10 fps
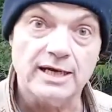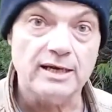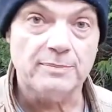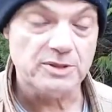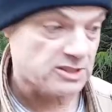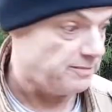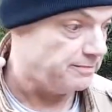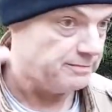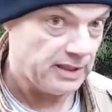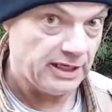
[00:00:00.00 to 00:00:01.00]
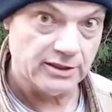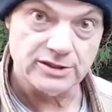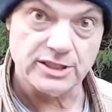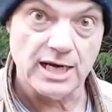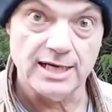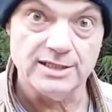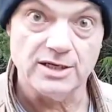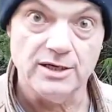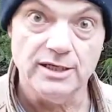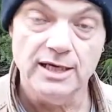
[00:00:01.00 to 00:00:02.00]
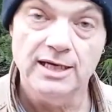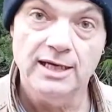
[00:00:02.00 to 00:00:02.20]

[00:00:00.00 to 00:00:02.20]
I'm going to put some ears and eyes on